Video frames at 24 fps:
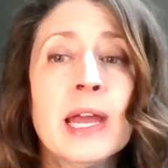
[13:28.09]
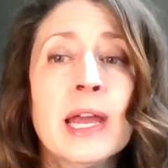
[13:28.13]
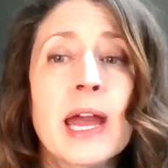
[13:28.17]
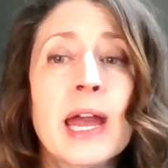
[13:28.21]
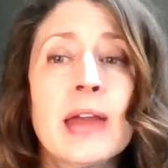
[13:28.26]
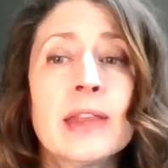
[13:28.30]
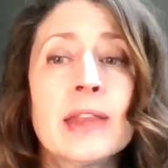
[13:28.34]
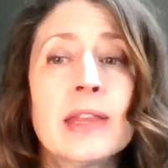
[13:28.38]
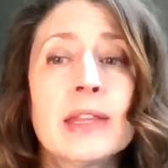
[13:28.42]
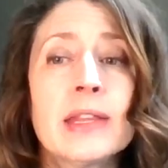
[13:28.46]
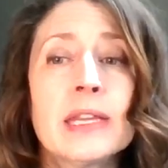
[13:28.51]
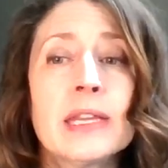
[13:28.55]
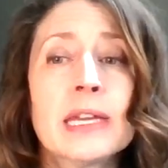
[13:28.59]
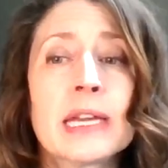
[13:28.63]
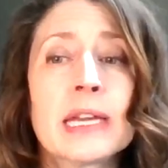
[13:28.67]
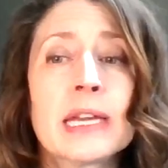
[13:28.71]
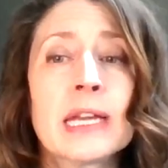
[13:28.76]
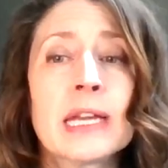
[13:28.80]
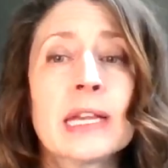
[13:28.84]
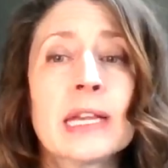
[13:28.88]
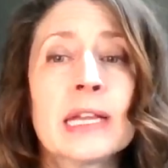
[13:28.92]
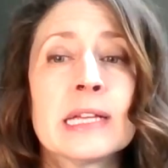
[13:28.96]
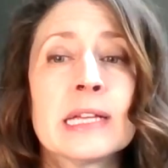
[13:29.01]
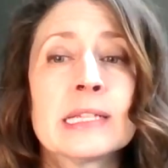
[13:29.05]
And then the
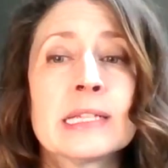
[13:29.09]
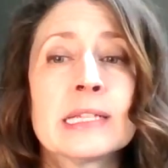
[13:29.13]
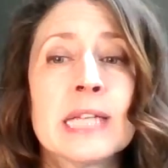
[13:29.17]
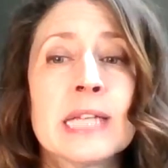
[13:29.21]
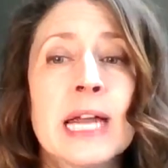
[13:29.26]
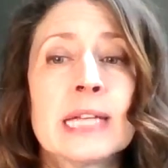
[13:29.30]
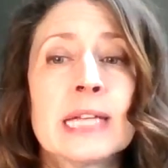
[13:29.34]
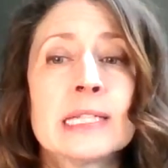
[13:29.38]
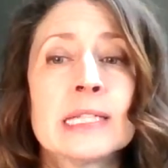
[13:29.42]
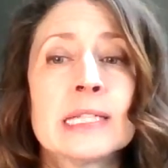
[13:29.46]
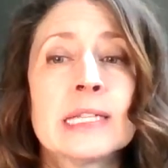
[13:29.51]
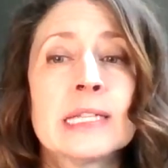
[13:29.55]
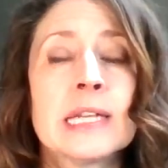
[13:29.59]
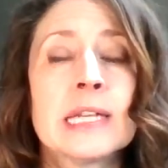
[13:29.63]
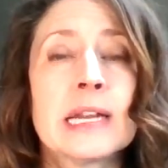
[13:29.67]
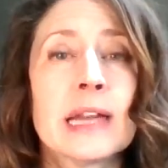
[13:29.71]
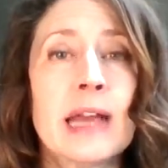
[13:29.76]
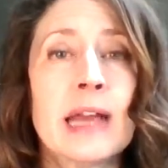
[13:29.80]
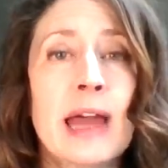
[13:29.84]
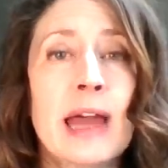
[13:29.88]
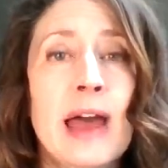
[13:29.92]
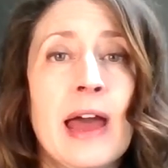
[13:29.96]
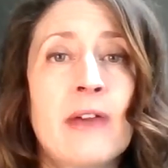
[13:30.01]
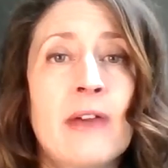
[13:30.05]
Achilles tendon and
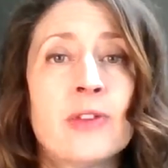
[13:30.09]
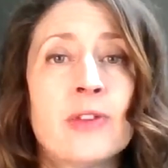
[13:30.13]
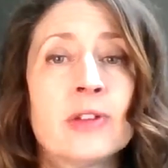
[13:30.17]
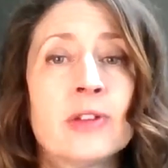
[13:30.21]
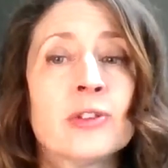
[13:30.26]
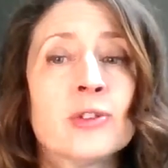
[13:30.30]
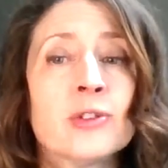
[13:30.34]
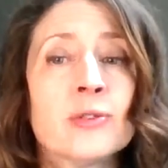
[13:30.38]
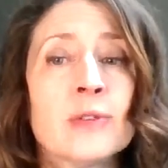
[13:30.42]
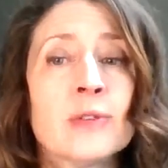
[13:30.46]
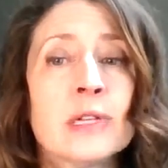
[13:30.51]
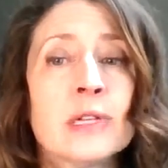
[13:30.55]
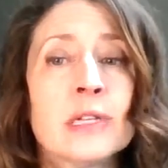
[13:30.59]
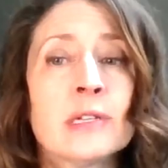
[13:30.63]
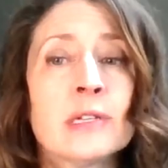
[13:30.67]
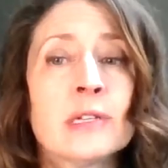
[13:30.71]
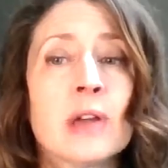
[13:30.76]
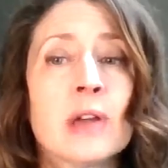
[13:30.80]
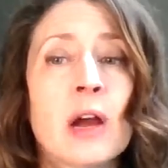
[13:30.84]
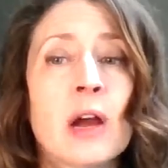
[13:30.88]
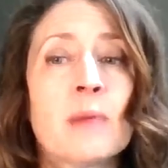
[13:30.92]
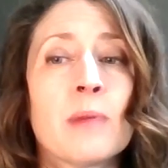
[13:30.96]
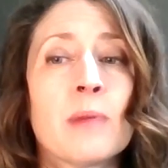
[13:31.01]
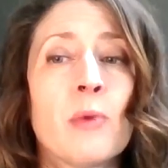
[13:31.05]
calf injuries
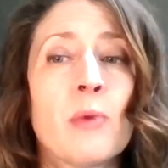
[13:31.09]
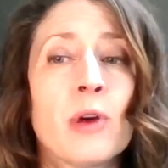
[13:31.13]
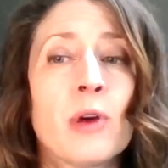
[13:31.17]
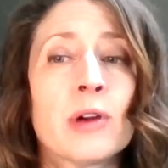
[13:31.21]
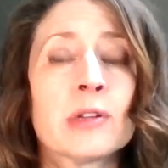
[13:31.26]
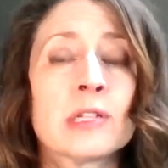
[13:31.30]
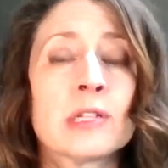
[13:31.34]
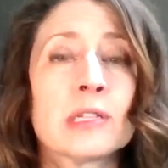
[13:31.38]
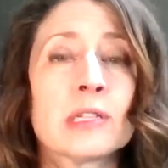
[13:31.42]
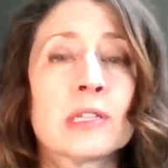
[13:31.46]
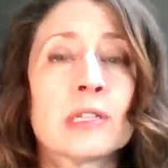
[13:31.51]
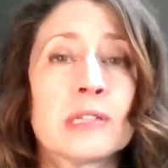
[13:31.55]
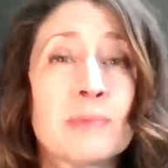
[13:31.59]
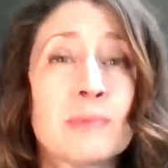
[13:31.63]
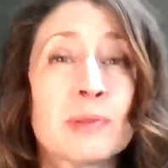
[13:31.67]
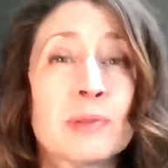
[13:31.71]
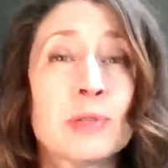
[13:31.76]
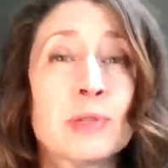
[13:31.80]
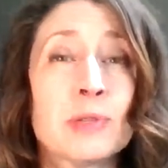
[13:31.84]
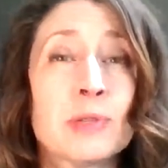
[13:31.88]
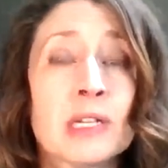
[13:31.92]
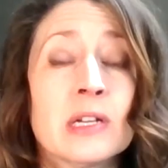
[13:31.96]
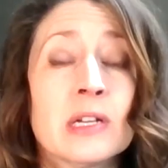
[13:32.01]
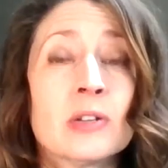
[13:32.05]
are more
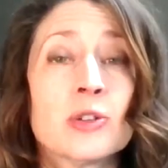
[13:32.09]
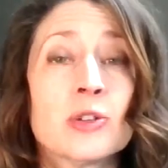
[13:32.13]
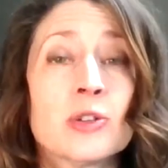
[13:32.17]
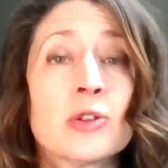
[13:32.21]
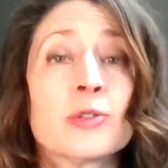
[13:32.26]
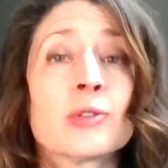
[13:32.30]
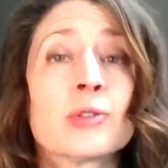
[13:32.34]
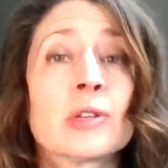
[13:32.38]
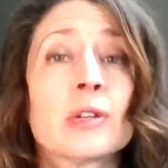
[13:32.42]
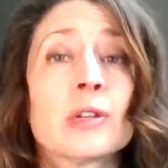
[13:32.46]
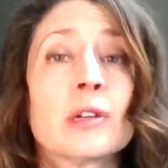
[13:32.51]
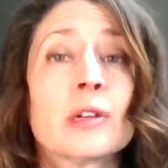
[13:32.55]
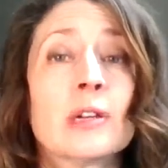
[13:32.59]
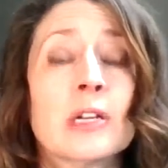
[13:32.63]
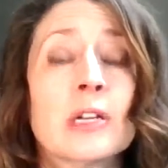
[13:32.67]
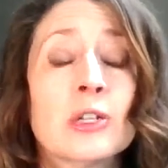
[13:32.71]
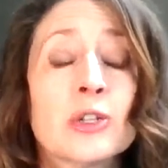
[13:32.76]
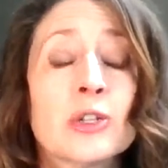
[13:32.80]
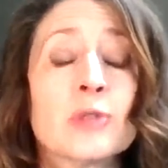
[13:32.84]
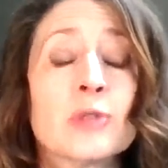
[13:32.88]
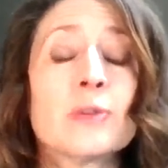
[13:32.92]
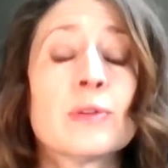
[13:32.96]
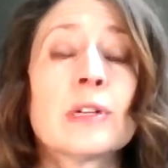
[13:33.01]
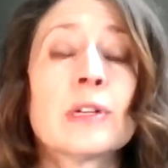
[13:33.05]
susceptible to
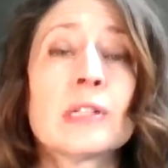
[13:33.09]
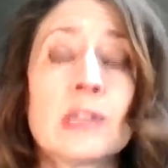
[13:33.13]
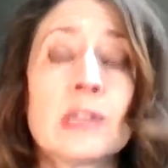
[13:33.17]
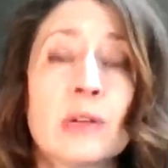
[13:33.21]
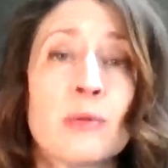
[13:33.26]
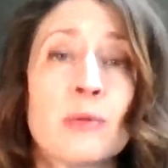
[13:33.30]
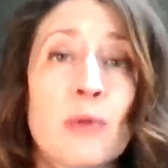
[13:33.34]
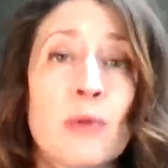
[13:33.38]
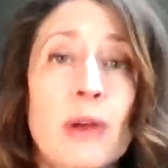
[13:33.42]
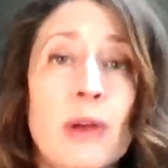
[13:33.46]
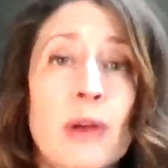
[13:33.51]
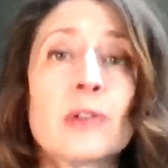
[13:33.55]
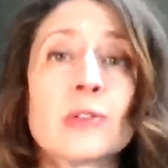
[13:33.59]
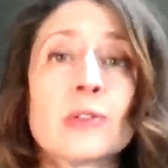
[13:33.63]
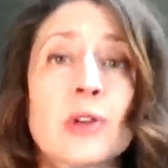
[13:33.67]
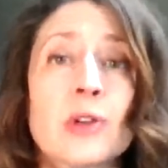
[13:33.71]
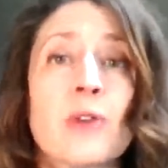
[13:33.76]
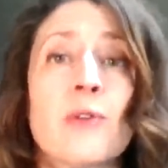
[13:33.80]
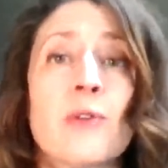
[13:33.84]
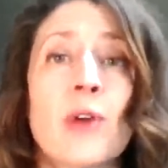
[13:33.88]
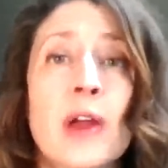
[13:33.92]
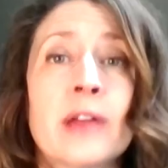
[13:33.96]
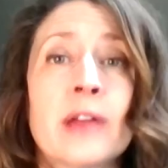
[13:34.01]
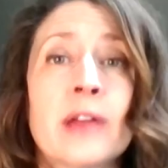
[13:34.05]
injuries in runners
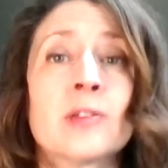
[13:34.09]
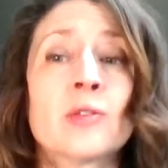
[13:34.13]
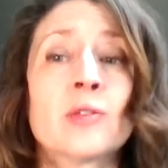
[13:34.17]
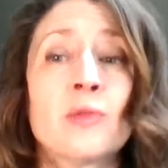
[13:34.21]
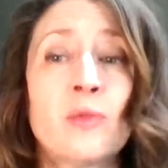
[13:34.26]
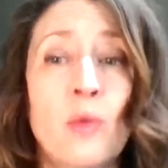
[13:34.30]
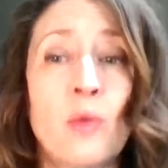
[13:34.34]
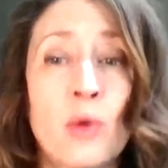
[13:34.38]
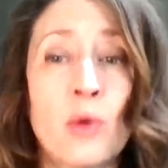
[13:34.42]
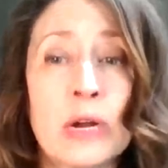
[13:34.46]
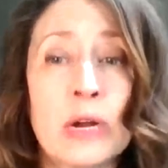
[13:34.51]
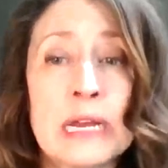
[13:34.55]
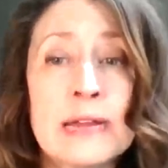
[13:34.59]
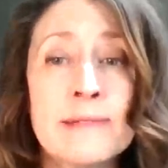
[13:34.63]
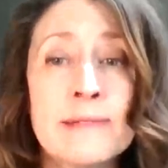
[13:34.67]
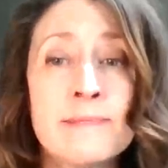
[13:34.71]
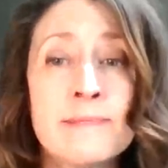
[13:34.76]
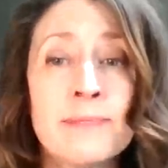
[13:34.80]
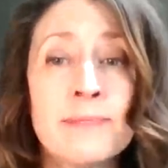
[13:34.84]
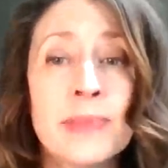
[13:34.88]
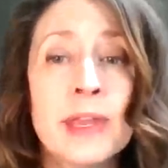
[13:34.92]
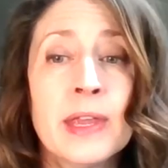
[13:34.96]
over age 40.